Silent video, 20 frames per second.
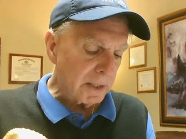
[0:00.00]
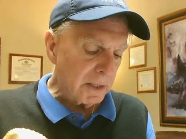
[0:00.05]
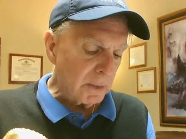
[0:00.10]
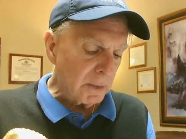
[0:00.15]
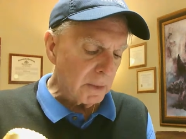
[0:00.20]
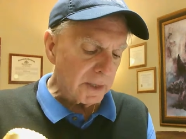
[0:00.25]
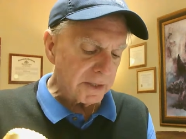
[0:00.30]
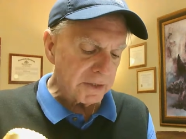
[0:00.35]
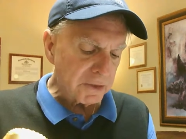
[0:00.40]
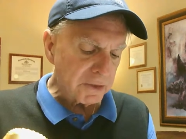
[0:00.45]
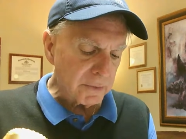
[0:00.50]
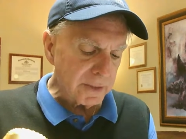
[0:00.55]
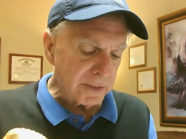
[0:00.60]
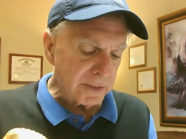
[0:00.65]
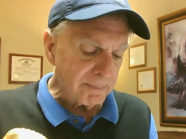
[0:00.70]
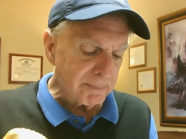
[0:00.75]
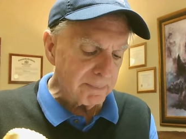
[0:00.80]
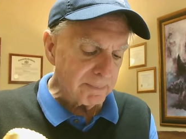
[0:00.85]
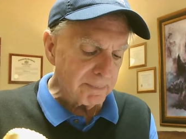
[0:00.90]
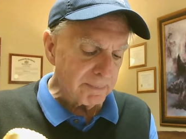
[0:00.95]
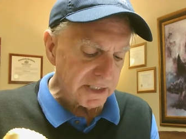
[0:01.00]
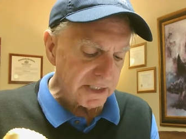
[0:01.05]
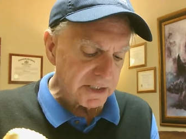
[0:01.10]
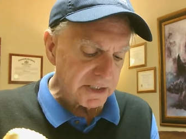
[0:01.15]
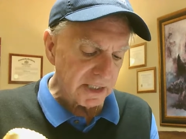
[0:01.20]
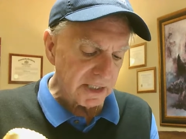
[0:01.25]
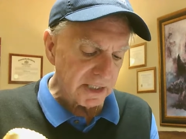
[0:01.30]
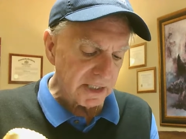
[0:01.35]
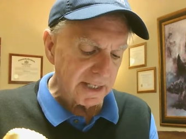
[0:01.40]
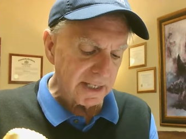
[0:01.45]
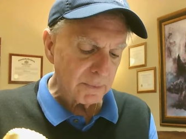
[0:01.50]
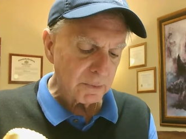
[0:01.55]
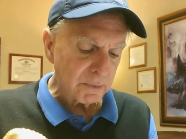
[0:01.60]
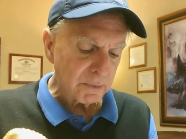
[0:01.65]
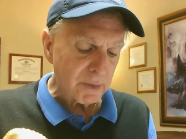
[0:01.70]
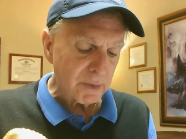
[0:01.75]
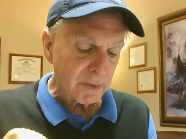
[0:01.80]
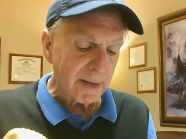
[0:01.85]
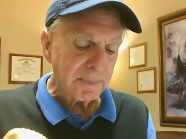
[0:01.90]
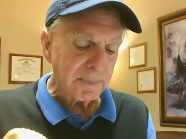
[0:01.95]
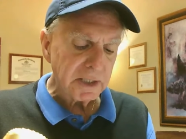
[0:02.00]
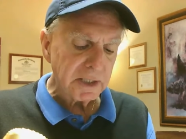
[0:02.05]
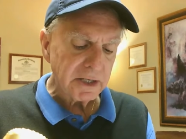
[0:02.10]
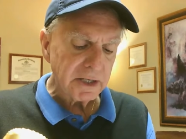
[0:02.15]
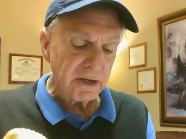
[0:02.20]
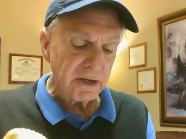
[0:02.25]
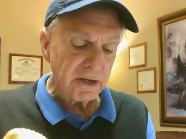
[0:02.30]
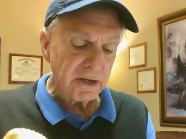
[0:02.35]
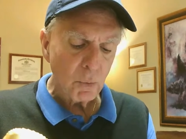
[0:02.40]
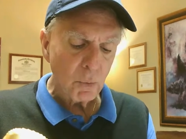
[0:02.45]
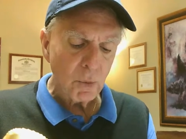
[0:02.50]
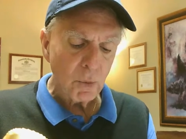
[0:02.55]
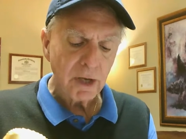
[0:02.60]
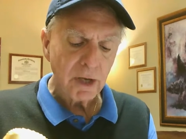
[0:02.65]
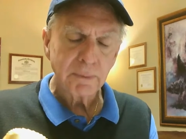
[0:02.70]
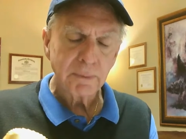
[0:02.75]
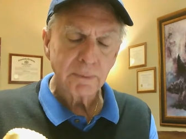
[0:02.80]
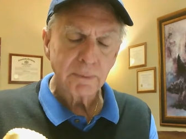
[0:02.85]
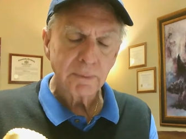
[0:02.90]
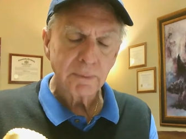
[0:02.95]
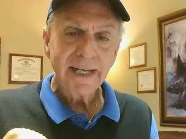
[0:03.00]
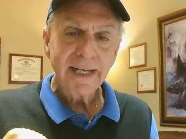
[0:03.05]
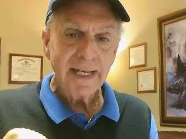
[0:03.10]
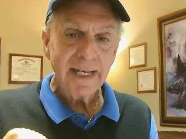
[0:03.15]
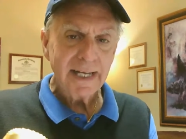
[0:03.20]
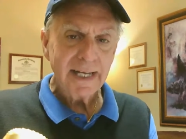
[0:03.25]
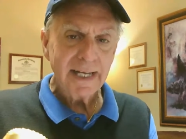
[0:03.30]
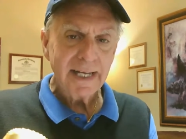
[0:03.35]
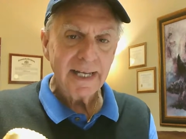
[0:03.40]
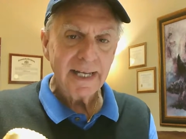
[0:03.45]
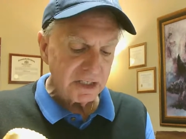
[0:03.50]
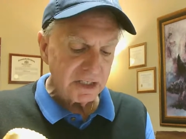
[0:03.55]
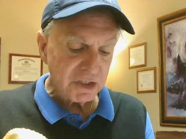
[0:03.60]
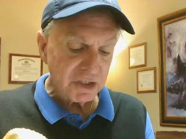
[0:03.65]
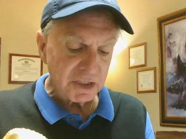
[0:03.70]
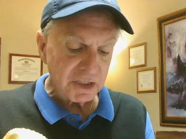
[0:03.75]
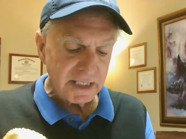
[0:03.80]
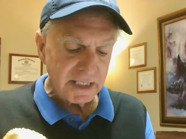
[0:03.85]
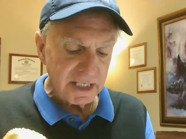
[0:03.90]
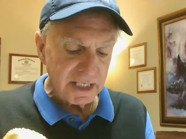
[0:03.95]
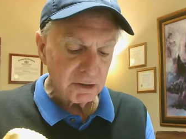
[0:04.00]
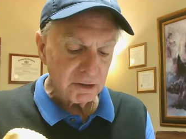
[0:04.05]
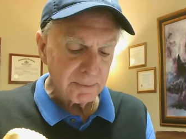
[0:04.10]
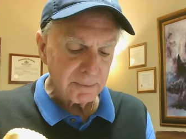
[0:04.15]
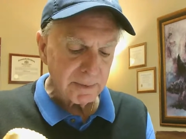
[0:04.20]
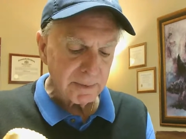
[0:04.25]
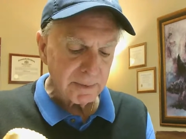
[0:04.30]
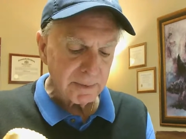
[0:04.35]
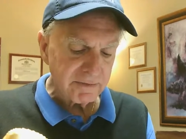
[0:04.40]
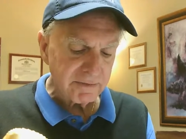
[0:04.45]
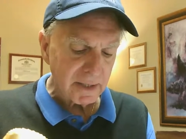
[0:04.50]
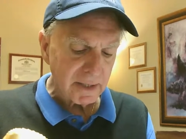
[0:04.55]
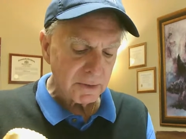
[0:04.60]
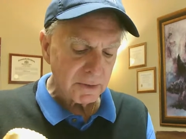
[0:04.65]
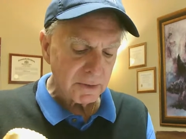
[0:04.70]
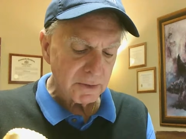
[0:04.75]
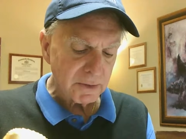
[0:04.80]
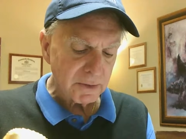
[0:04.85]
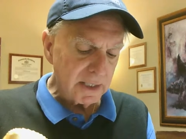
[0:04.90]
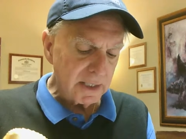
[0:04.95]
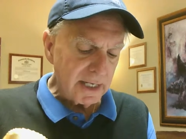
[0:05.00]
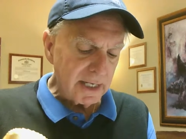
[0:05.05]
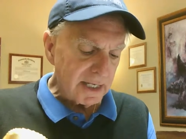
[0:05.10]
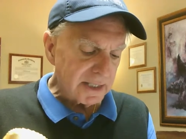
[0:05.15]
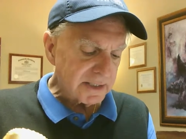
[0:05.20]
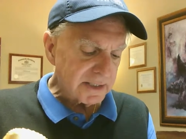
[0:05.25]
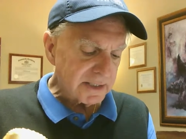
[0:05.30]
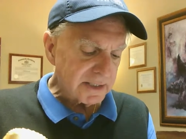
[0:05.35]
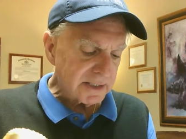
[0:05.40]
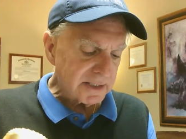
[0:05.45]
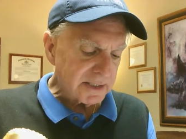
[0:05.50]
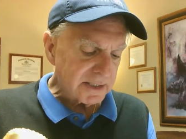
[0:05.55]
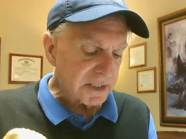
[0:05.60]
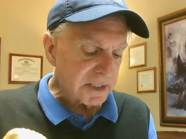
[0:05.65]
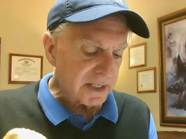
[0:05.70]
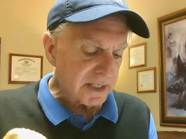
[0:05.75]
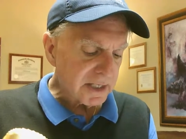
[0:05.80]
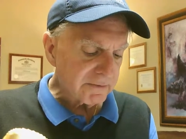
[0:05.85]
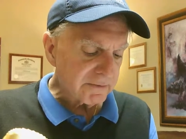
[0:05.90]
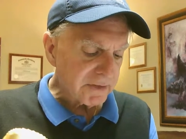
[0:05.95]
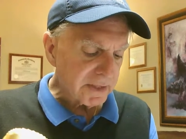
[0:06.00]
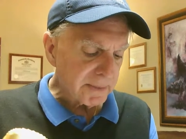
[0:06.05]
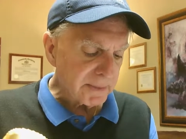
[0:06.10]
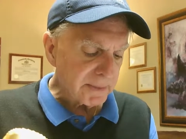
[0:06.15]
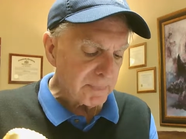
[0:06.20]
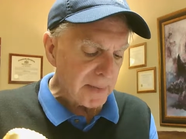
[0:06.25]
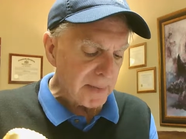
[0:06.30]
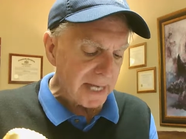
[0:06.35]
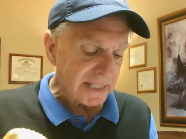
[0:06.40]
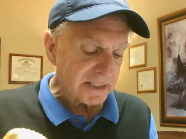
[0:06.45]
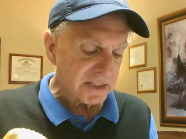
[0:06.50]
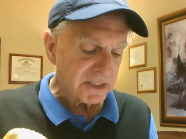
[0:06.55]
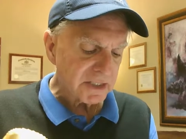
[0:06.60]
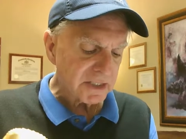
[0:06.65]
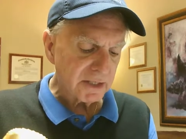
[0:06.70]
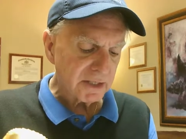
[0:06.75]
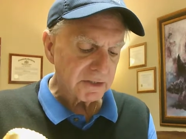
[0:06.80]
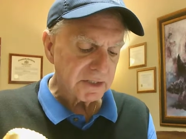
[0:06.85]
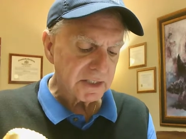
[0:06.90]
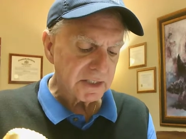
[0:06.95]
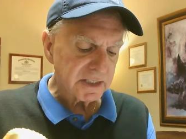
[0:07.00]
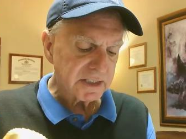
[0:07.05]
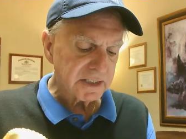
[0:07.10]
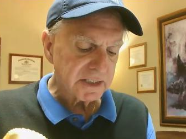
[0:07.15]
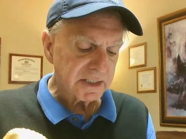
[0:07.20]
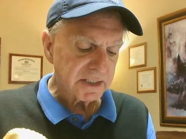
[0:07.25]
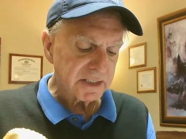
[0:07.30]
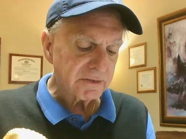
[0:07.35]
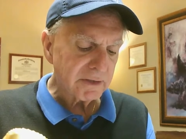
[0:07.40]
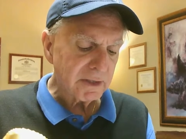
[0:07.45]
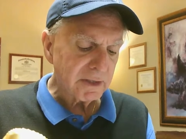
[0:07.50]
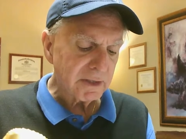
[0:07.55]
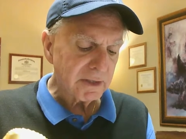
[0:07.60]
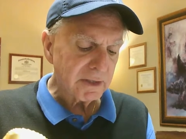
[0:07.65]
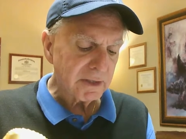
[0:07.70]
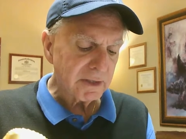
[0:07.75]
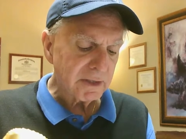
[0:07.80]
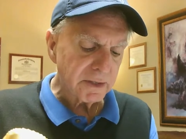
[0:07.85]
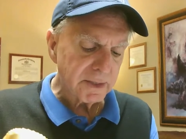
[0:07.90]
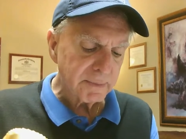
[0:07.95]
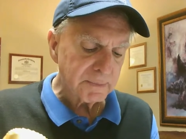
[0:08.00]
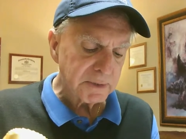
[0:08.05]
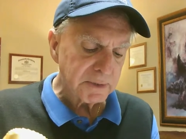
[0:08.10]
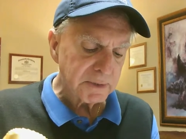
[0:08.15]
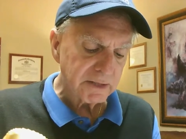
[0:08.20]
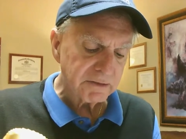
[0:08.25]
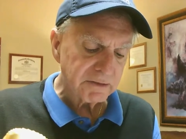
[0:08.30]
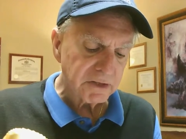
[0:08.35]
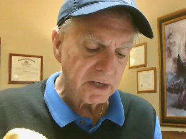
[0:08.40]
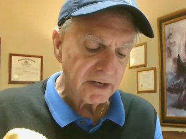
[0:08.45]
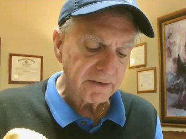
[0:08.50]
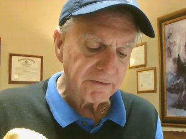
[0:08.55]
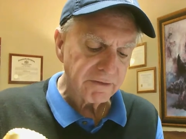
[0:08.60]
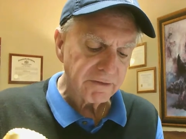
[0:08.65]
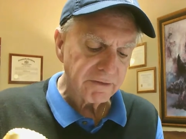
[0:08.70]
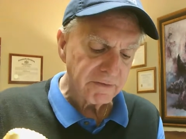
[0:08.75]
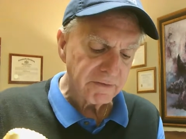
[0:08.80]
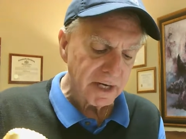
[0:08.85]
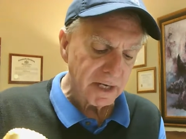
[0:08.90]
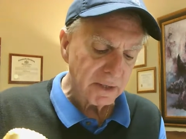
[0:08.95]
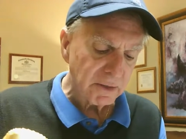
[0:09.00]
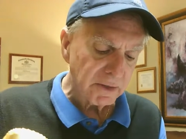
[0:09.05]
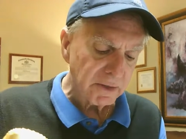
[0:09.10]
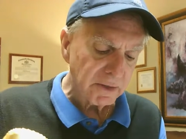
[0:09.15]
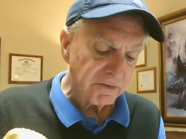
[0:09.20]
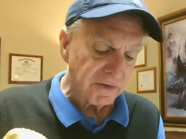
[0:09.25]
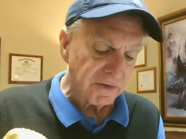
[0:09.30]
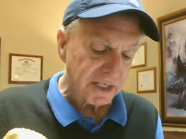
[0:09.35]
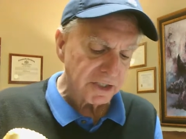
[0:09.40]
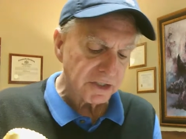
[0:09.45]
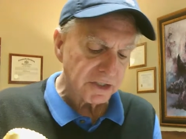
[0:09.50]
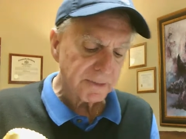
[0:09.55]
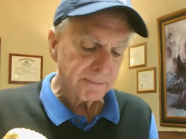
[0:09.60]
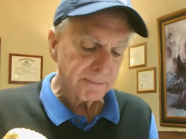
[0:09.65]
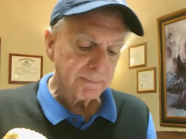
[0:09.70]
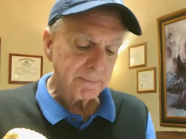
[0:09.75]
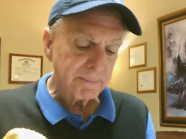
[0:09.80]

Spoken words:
While the green monkey cell line was rapidly overwhelmed and eventually killed by the virus, a subset of the bat cells successfully walled themselves off from viral infection